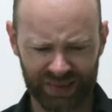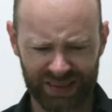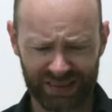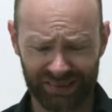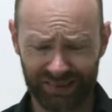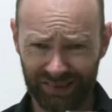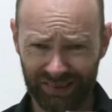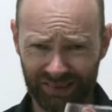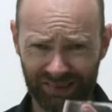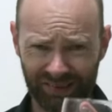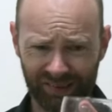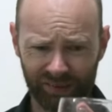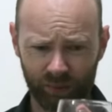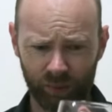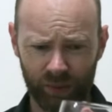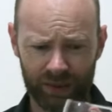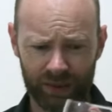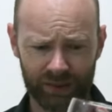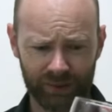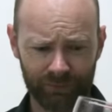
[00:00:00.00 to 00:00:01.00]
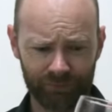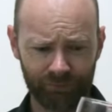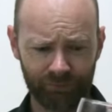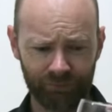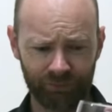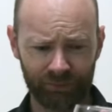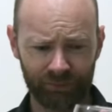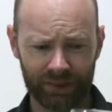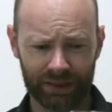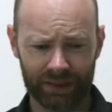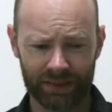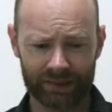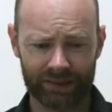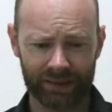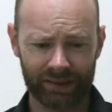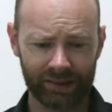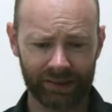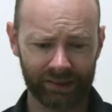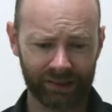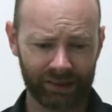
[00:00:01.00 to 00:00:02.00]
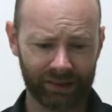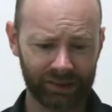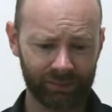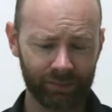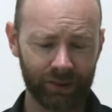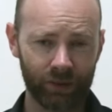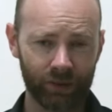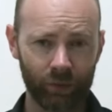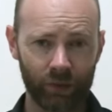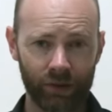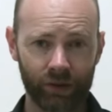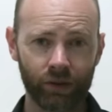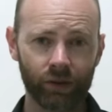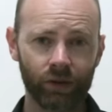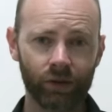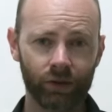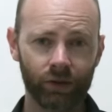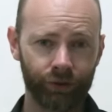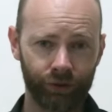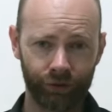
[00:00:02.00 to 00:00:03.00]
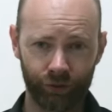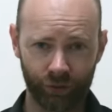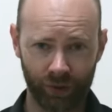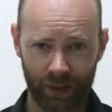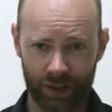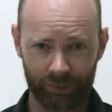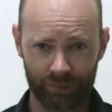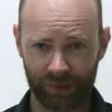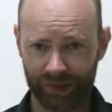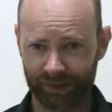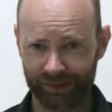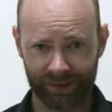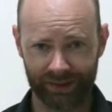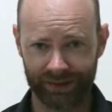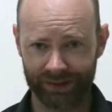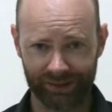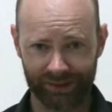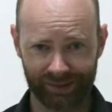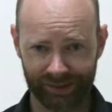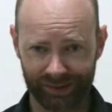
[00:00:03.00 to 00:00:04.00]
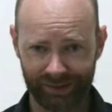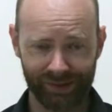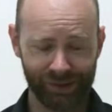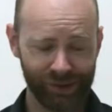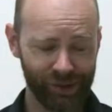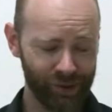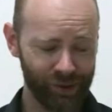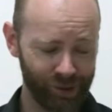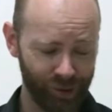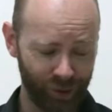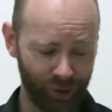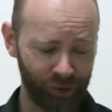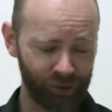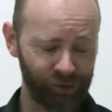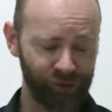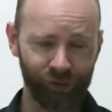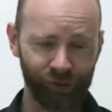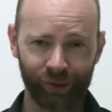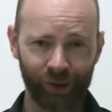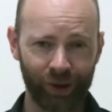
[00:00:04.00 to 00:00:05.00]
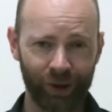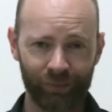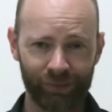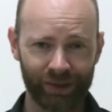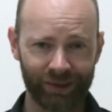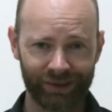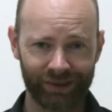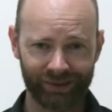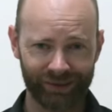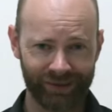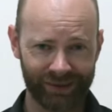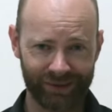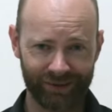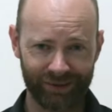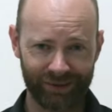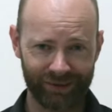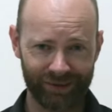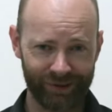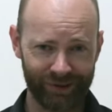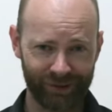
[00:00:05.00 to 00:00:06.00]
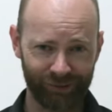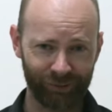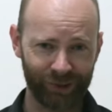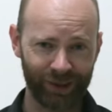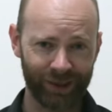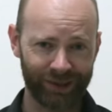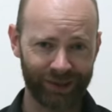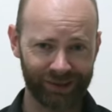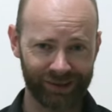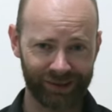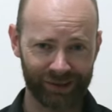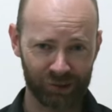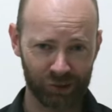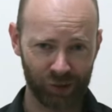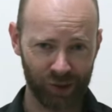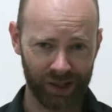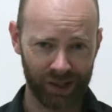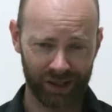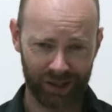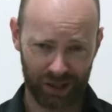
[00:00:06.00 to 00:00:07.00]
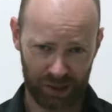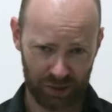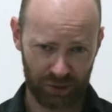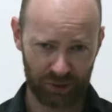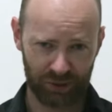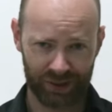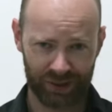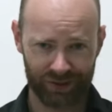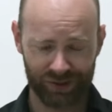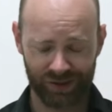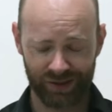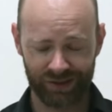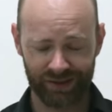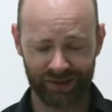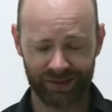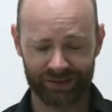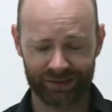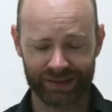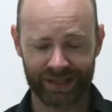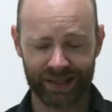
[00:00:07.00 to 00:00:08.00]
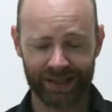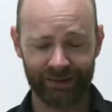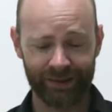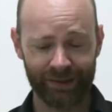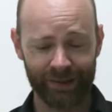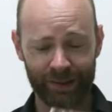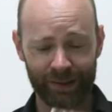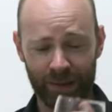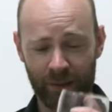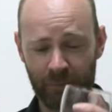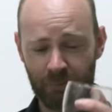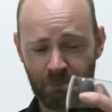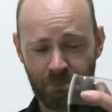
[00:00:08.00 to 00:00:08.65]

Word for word: And this is sweet and it tastes like it's made with Concord grapes like is also common in like the uh, wines that I tried in Indonesia and Thailand.